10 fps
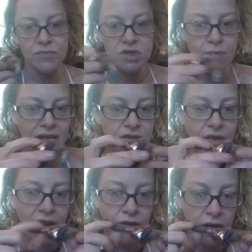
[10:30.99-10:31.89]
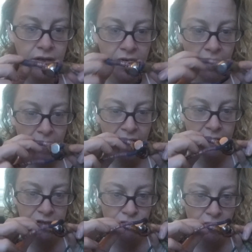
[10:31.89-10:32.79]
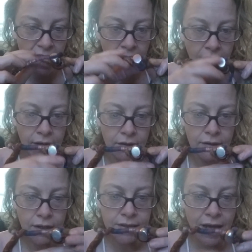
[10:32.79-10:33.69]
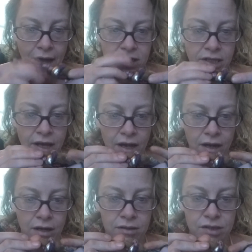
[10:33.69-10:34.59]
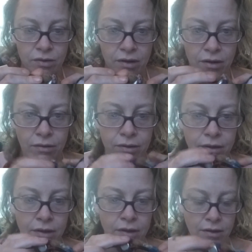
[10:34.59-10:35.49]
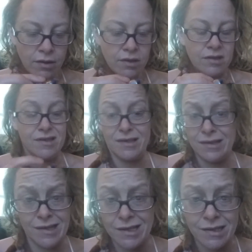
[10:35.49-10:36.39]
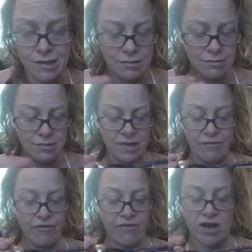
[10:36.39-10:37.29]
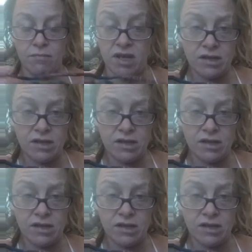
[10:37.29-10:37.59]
It's Matt's favorite. I got my honey's ring attached there, so his never fit on me.